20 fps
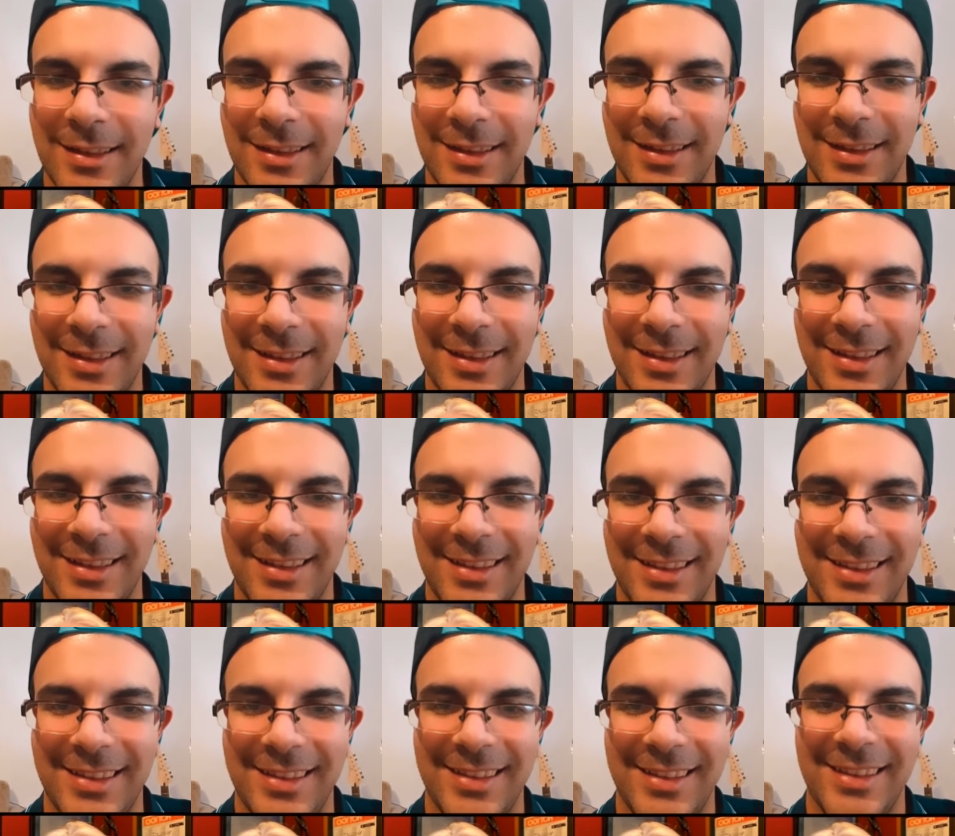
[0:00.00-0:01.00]

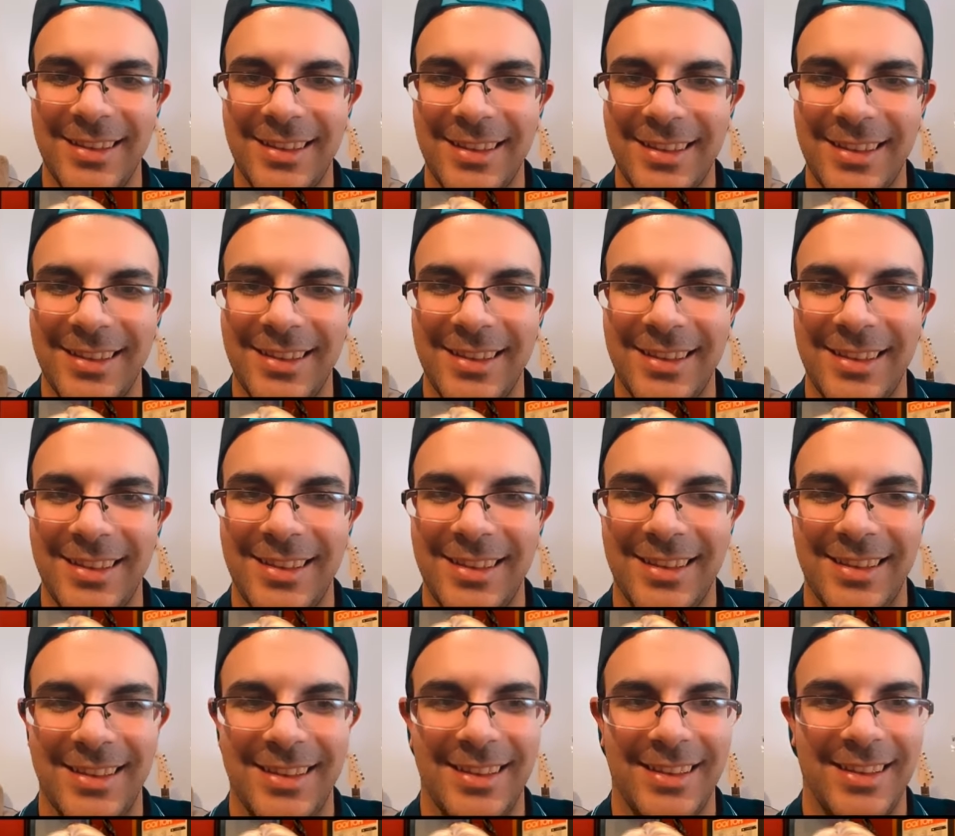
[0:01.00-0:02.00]

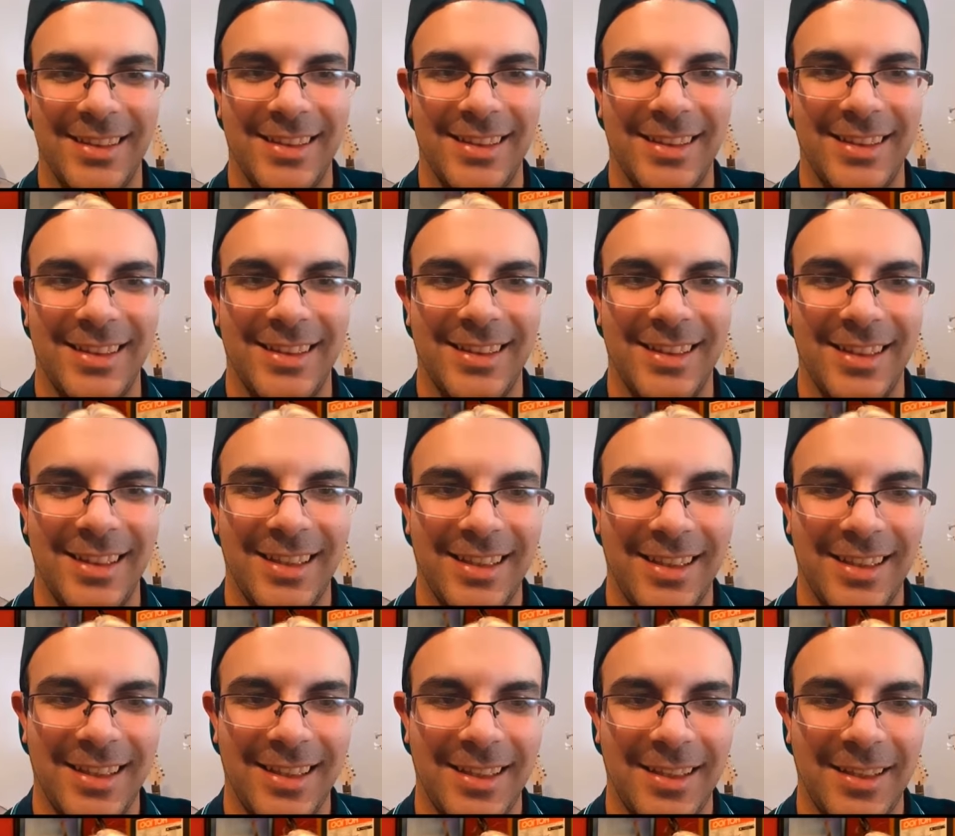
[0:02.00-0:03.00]

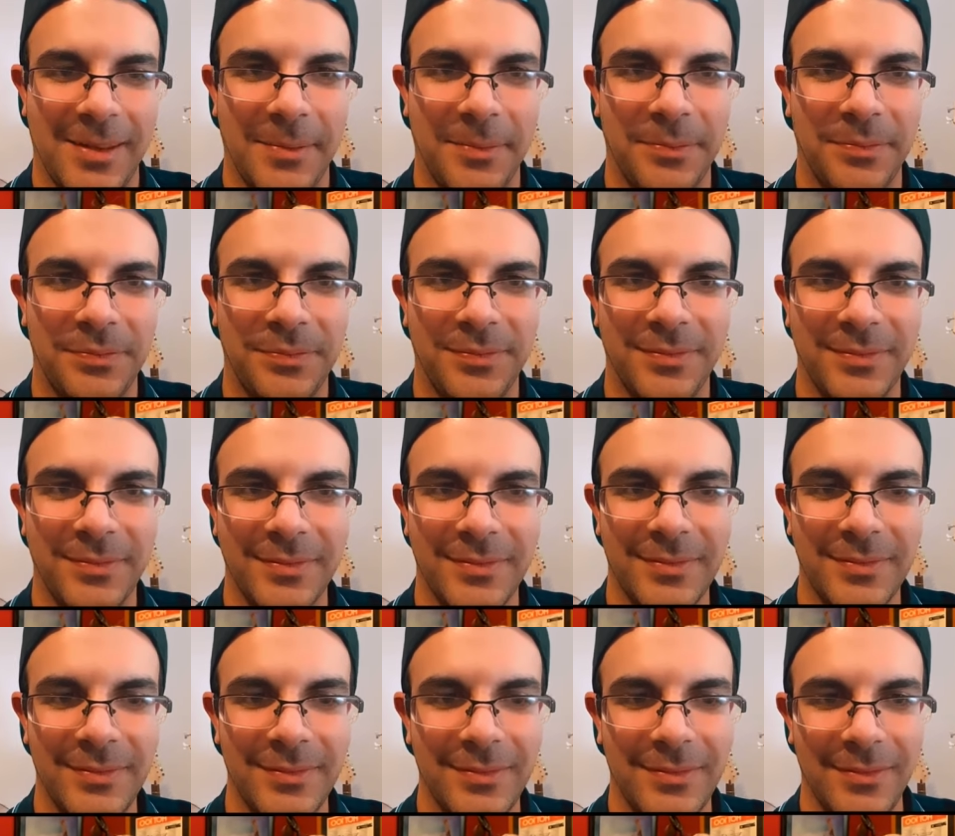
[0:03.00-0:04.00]

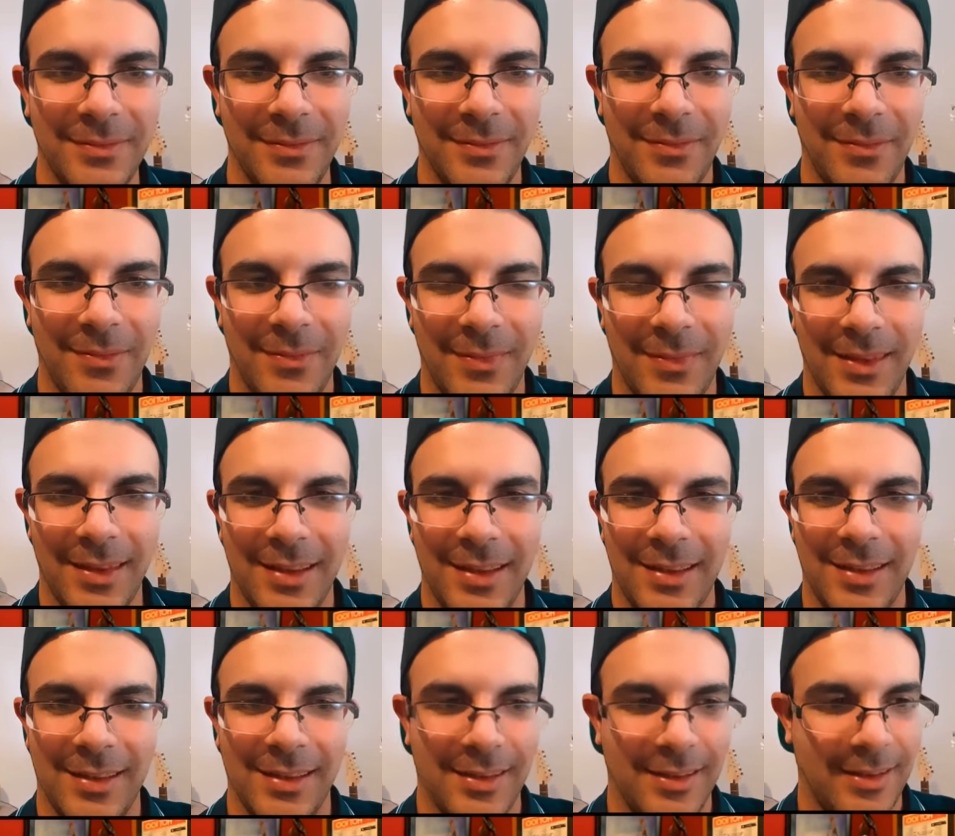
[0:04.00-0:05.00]

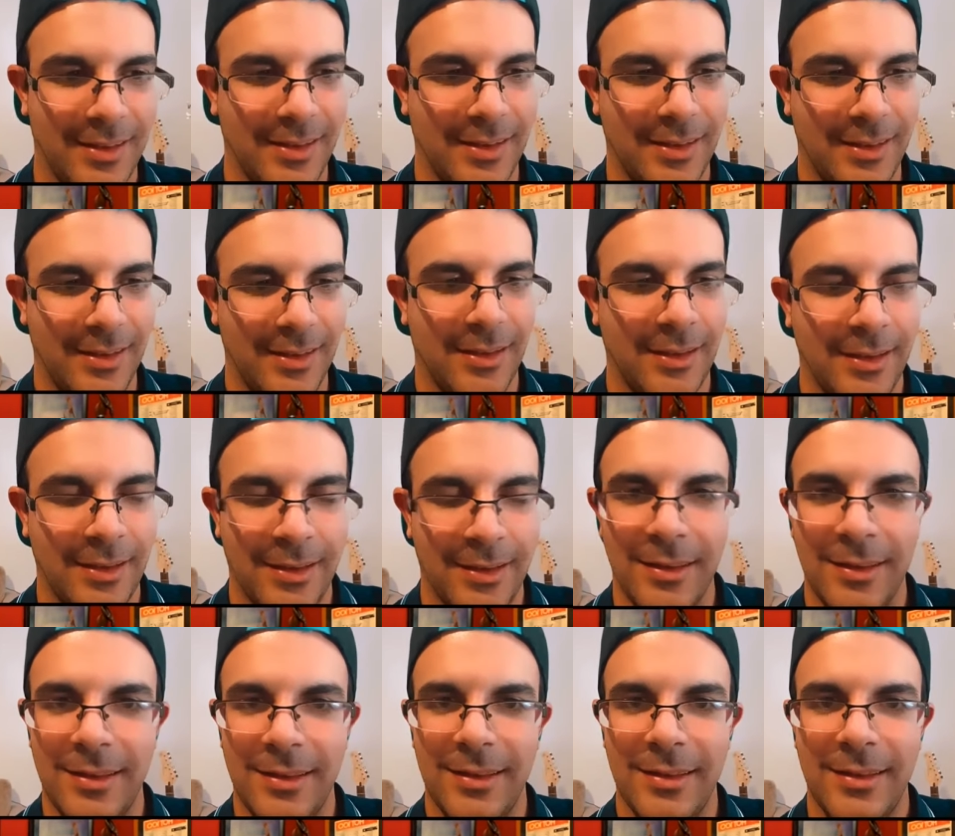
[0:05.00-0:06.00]

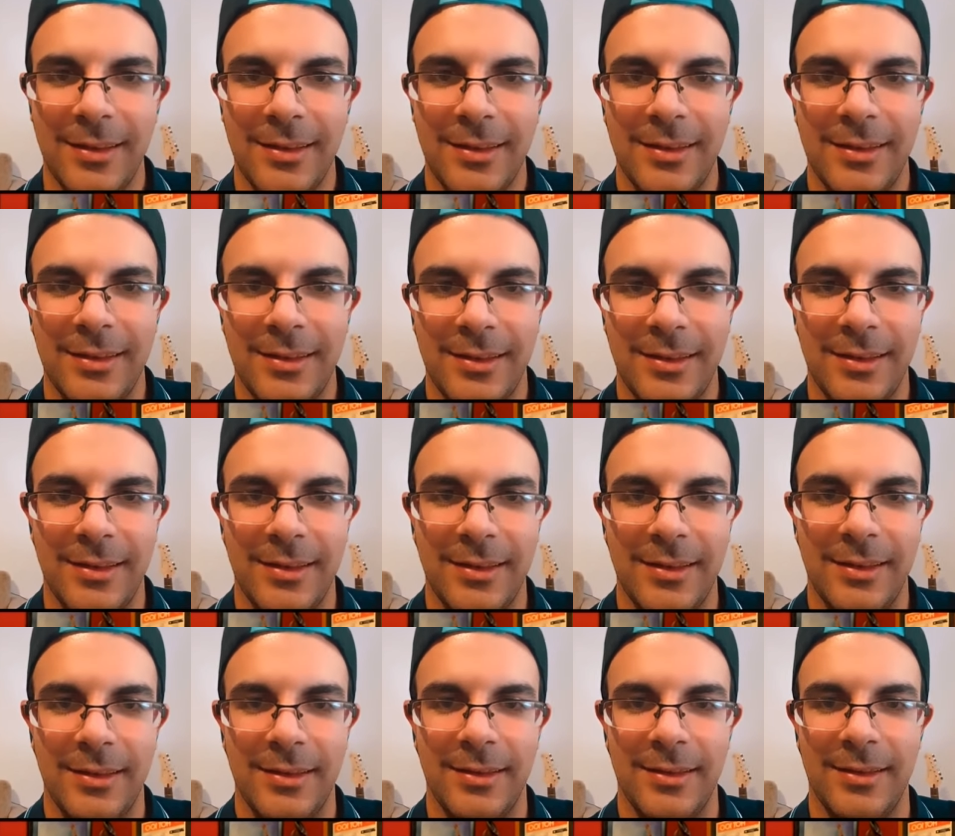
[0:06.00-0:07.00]

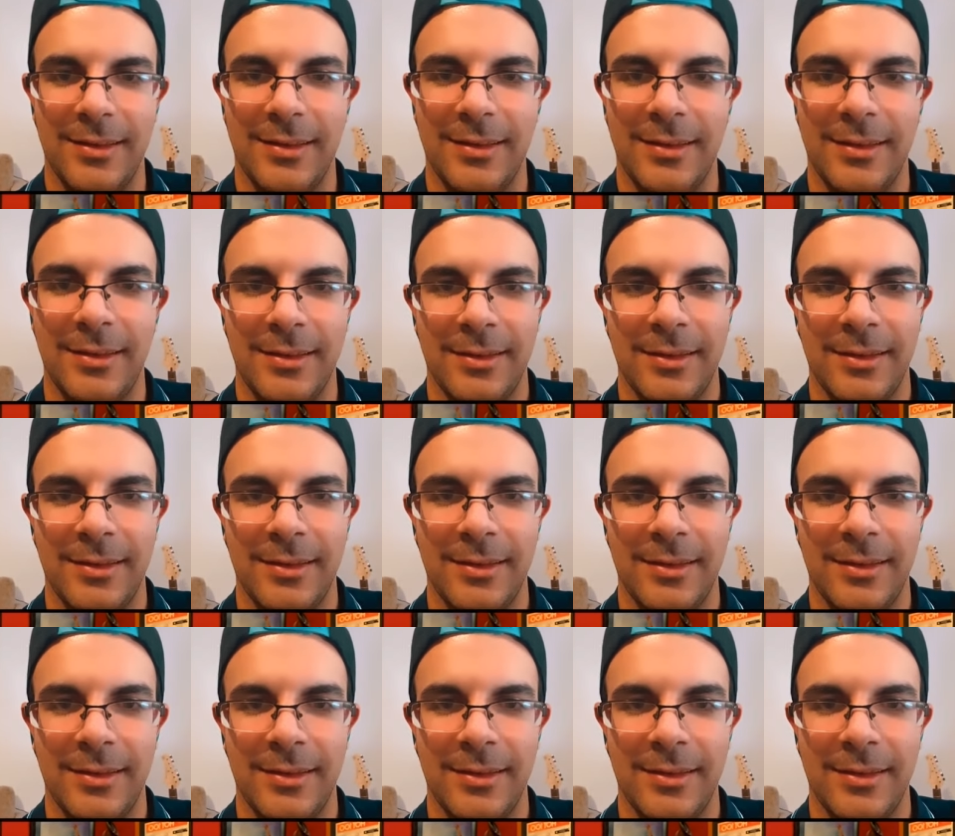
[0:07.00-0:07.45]
This person isn't speaking.